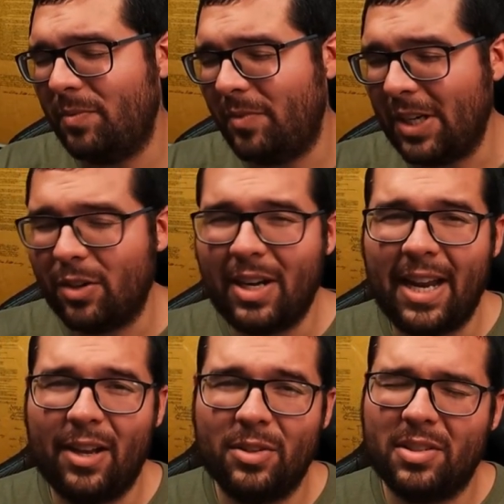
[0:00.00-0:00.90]

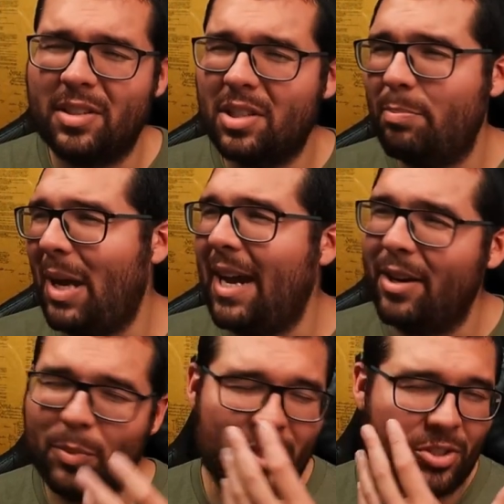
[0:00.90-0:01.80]
fingernails and the
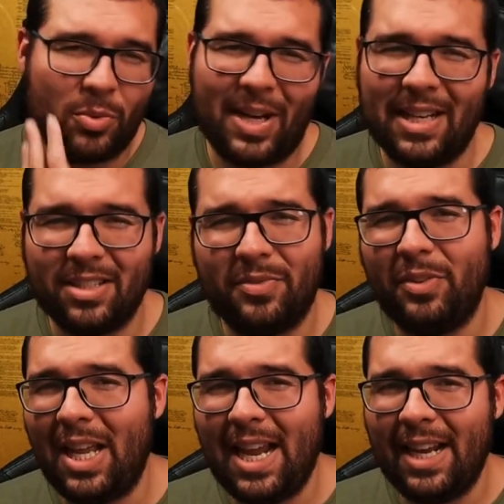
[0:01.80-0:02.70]
spotter with the trans
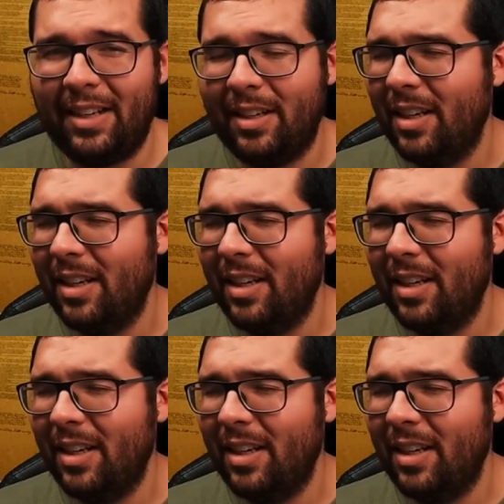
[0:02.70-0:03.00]
flag.